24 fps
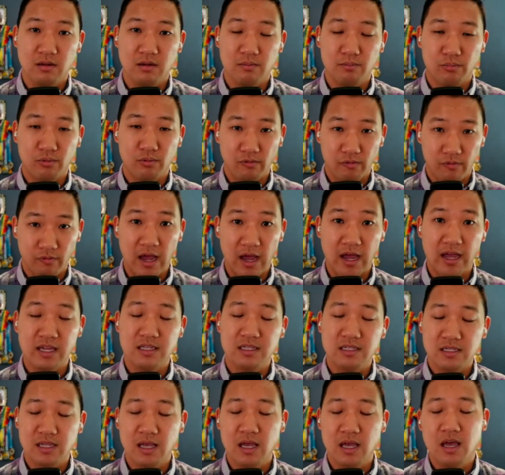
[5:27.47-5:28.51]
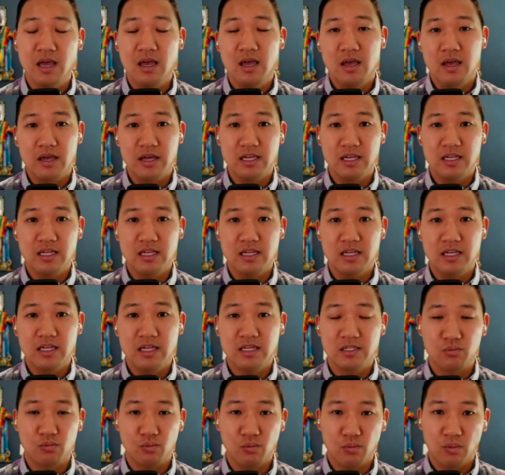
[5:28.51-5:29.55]
provides is
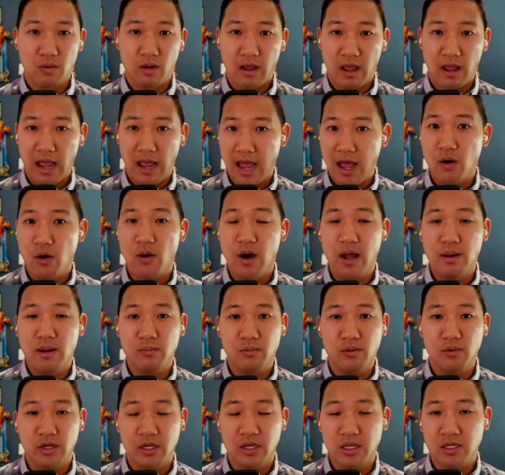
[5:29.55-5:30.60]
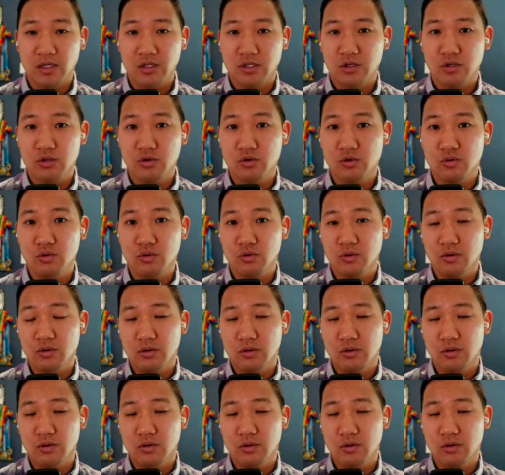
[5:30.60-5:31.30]
how I'm looking to